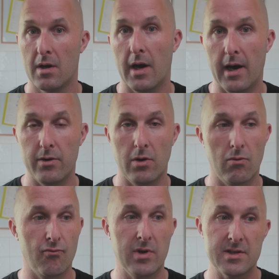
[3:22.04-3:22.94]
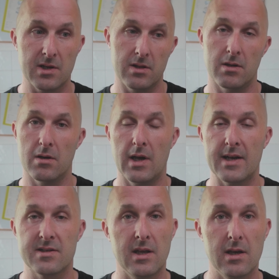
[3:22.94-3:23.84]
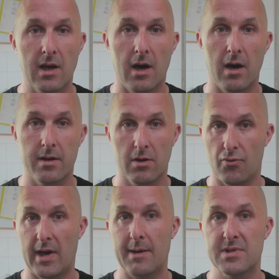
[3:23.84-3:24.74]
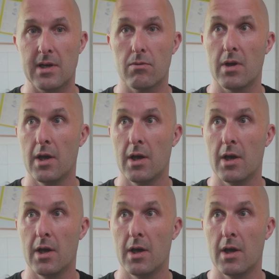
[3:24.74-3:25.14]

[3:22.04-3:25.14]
unknown reason, the SD card craps out,